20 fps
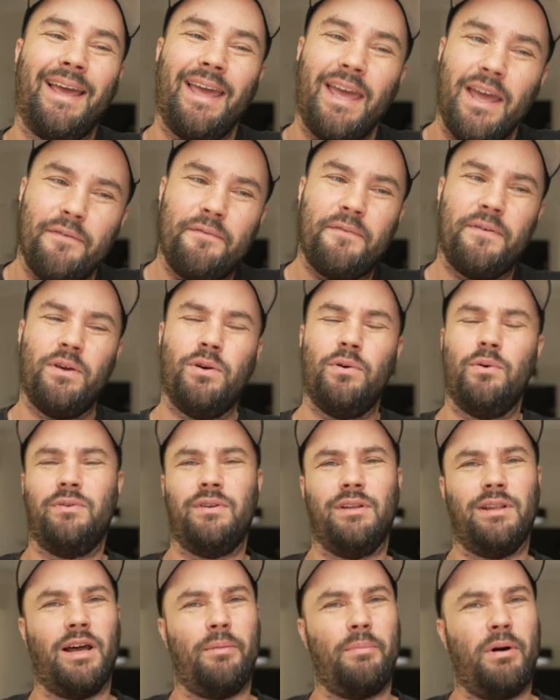If you
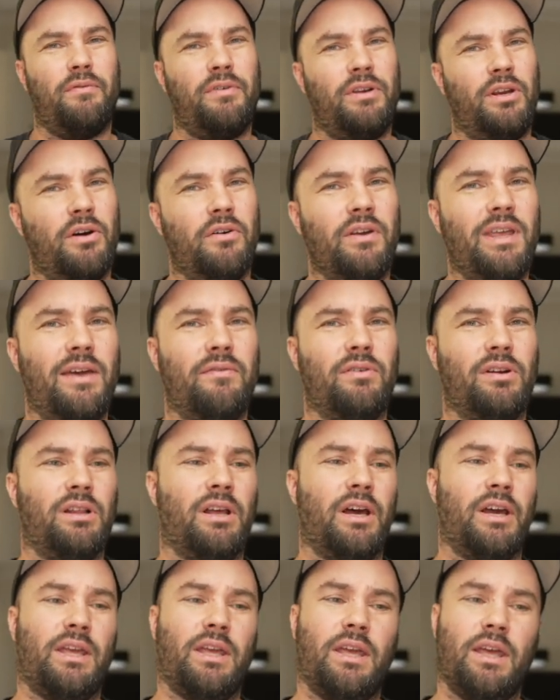did like my video, give it a
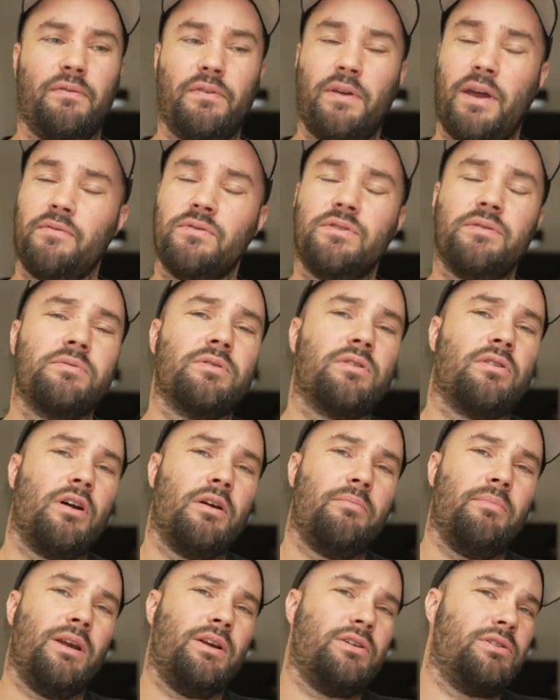like. If you haven't
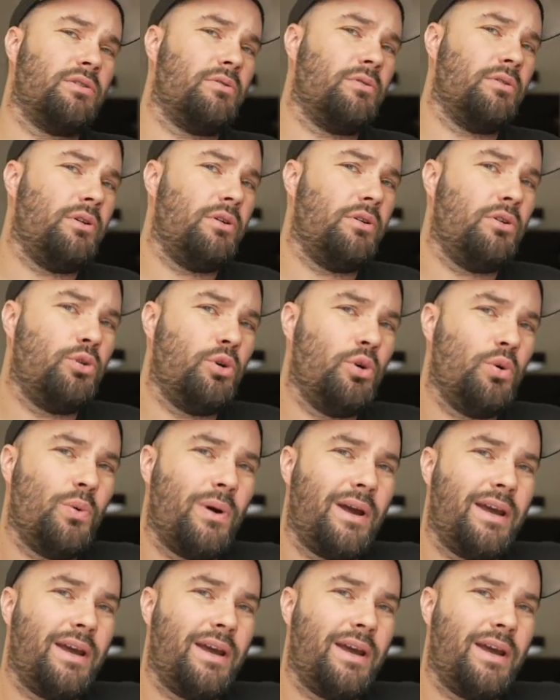subscribed, make sure you do.